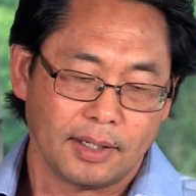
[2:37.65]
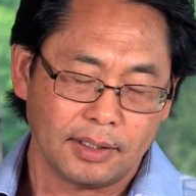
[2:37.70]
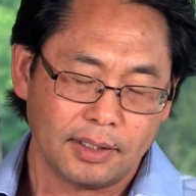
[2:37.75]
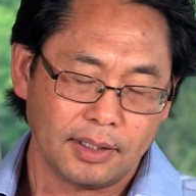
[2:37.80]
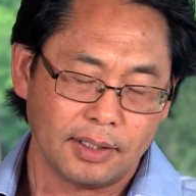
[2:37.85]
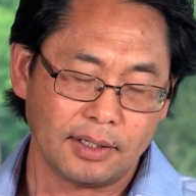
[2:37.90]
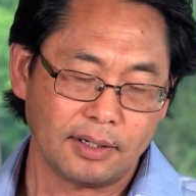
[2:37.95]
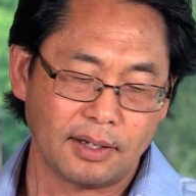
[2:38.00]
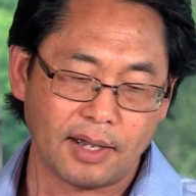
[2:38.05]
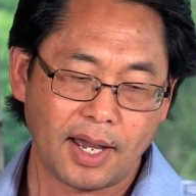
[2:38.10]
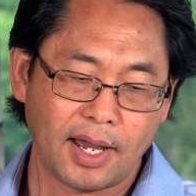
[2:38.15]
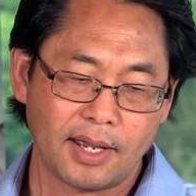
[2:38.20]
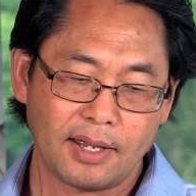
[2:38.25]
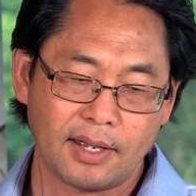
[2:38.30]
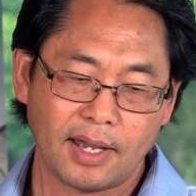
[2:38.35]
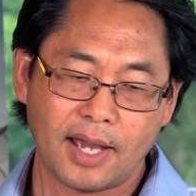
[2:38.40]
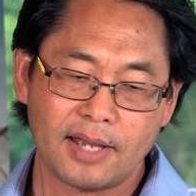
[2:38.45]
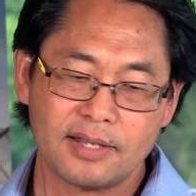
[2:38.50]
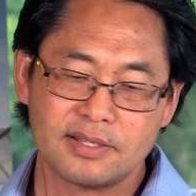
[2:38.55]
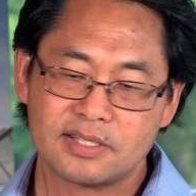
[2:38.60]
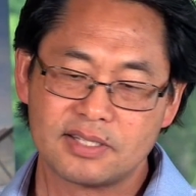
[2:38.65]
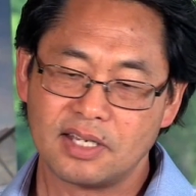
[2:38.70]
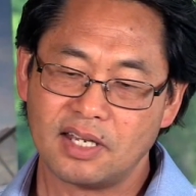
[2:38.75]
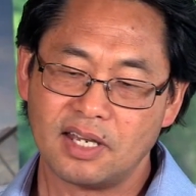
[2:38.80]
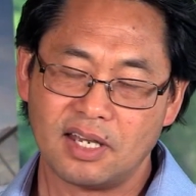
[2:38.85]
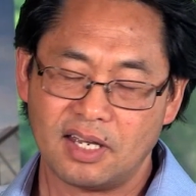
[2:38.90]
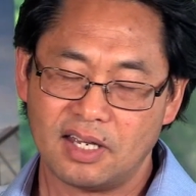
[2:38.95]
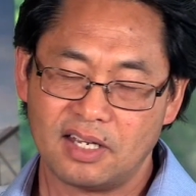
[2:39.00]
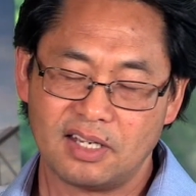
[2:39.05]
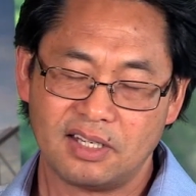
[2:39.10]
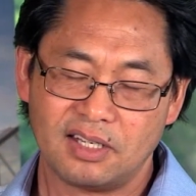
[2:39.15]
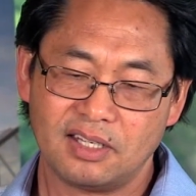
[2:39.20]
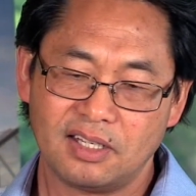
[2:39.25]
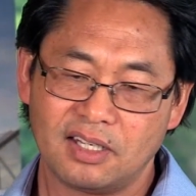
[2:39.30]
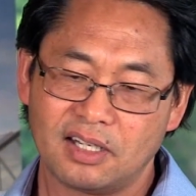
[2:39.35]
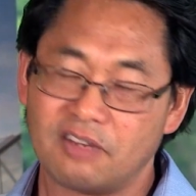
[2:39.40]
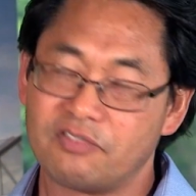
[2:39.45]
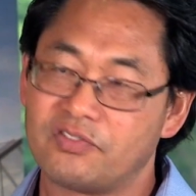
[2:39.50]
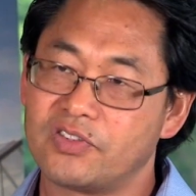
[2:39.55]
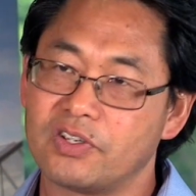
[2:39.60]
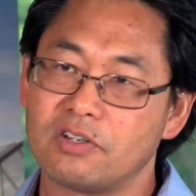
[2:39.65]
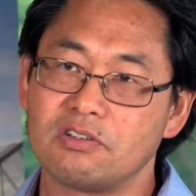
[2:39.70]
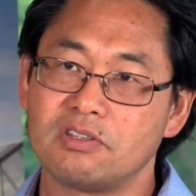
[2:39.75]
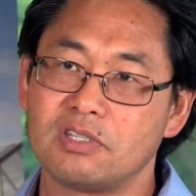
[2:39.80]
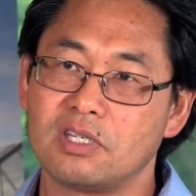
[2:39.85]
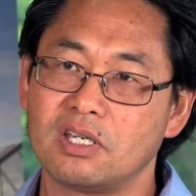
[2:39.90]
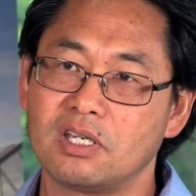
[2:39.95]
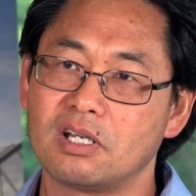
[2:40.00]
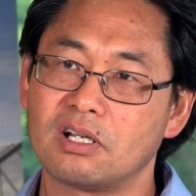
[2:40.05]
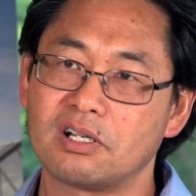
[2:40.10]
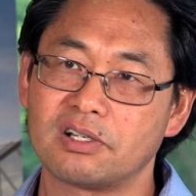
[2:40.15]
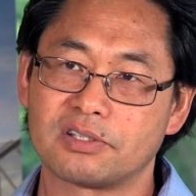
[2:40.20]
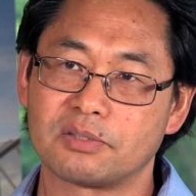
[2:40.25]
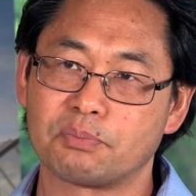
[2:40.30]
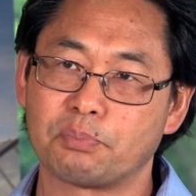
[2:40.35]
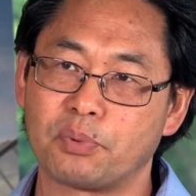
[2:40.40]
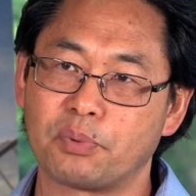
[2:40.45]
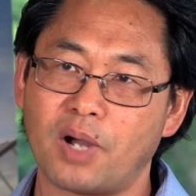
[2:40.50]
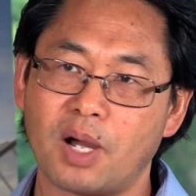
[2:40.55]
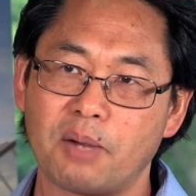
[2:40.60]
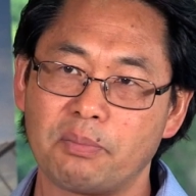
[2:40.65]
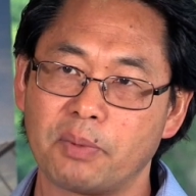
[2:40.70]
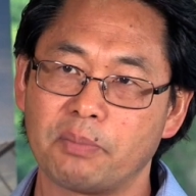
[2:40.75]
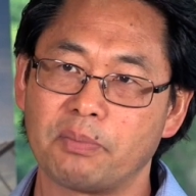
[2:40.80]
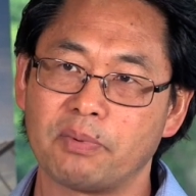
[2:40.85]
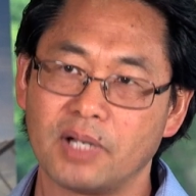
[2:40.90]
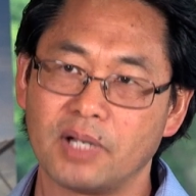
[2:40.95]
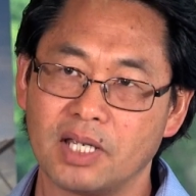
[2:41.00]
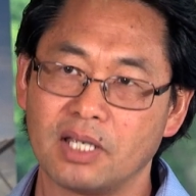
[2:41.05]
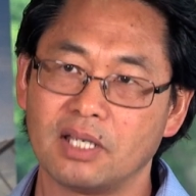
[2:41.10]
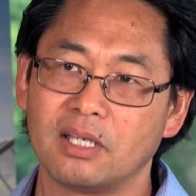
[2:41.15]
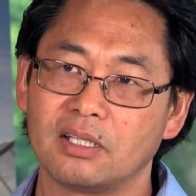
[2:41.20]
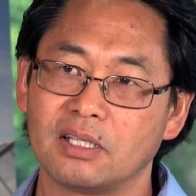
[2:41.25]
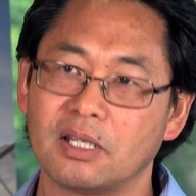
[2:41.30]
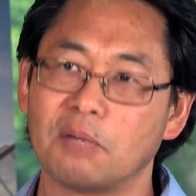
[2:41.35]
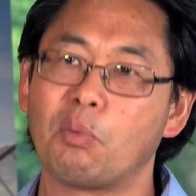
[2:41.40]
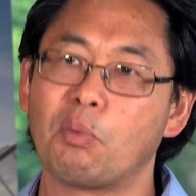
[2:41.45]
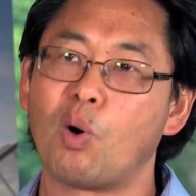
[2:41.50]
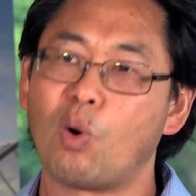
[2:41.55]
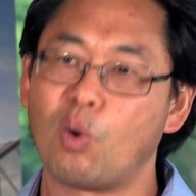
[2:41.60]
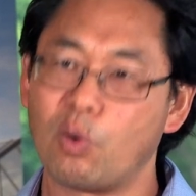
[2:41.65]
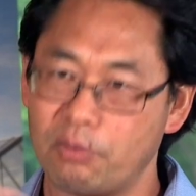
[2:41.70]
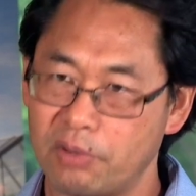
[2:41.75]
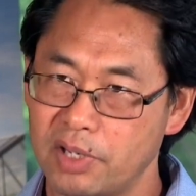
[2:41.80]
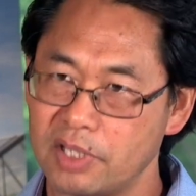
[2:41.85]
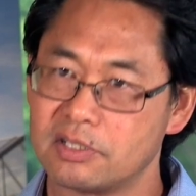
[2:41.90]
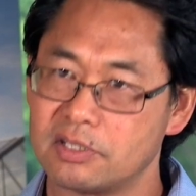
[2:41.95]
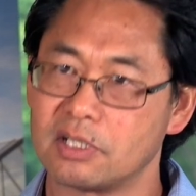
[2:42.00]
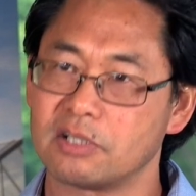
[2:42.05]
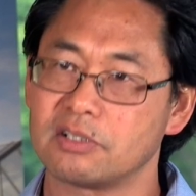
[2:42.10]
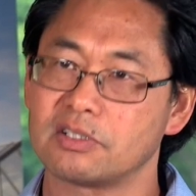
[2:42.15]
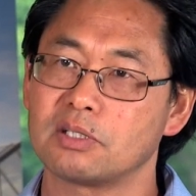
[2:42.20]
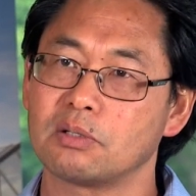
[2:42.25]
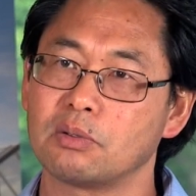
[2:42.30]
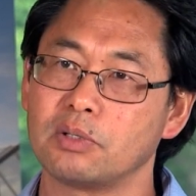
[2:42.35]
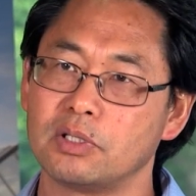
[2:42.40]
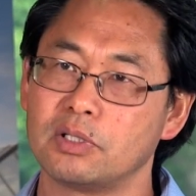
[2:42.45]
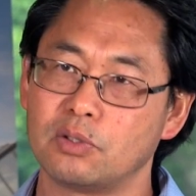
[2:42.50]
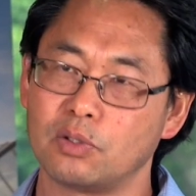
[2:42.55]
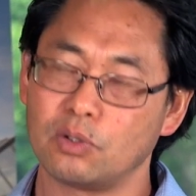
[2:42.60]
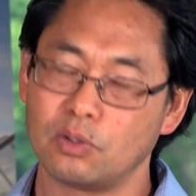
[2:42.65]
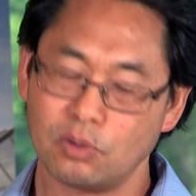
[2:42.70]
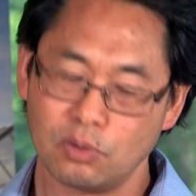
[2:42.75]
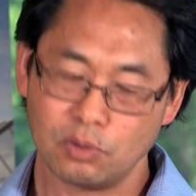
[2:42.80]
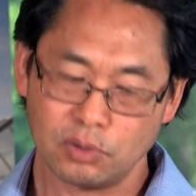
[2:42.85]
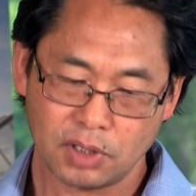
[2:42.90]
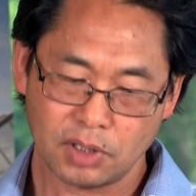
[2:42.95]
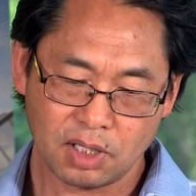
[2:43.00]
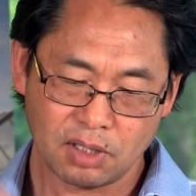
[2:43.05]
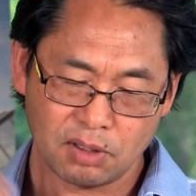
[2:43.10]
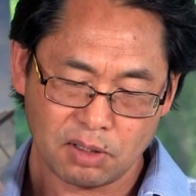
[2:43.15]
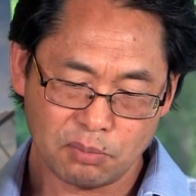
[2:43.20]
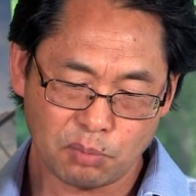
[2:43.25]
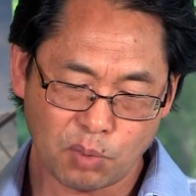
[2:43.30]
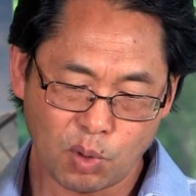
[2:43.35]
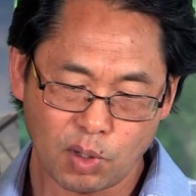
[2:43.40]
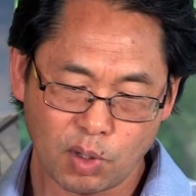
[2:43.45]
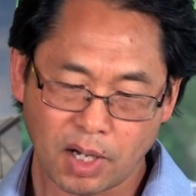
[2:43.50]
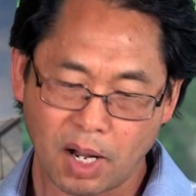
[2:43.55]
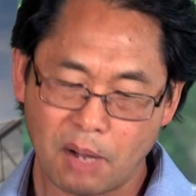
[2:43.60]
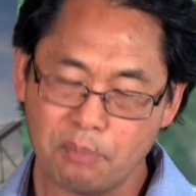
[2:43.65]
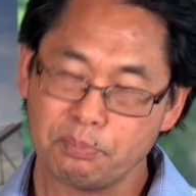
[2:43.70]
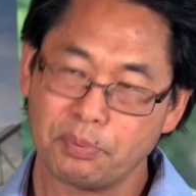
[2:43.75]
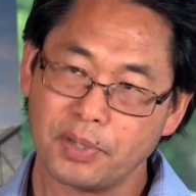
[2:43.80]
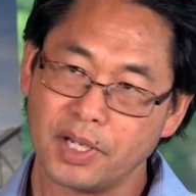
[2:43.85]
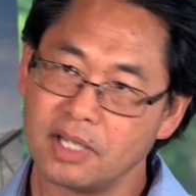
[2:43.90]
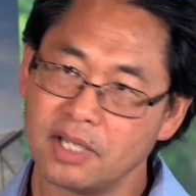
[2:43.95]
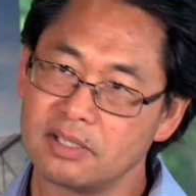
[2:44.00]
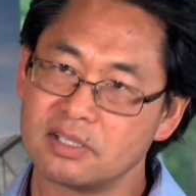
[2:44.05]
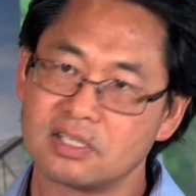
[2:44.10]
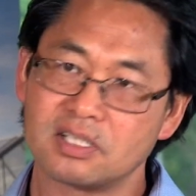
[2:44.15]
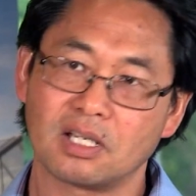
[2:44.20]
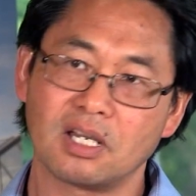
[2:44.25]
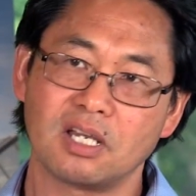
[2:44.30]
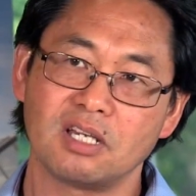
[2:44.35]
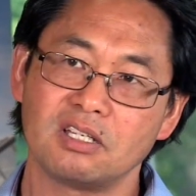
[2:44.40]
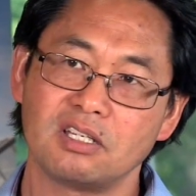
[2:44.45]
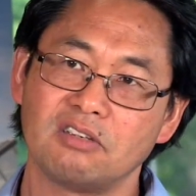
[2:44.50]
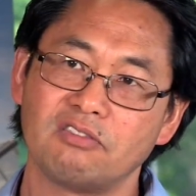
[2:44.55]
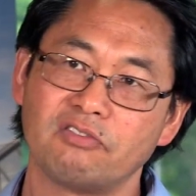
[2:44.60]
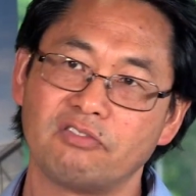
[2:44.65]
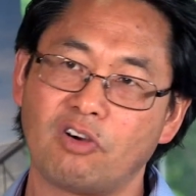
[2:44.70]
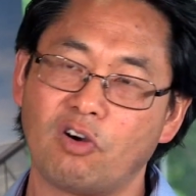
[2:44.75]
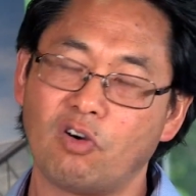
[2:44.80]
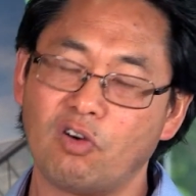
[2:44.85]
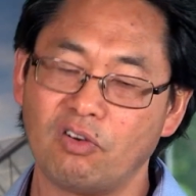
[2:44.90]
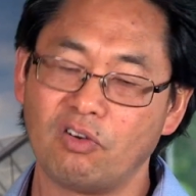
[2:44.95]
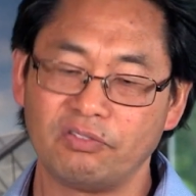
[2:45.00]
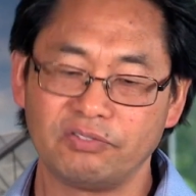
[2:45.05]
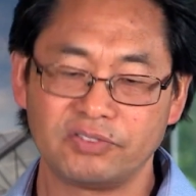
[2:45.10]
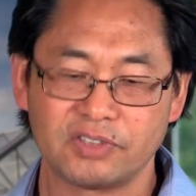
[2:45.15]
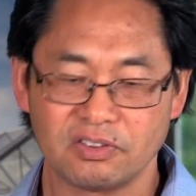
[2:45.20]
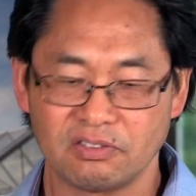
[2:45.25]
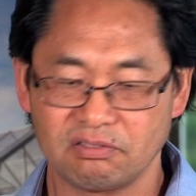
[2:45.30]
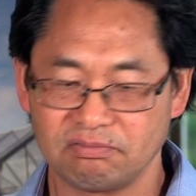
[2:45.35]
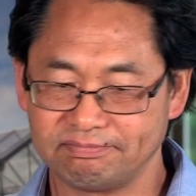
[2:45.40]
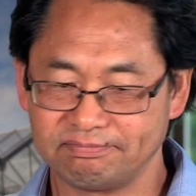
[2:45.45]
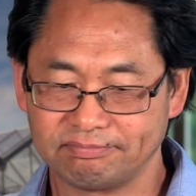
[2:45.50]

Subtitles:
You know, I say in a few years probably, the more research we do, the more companies get involved.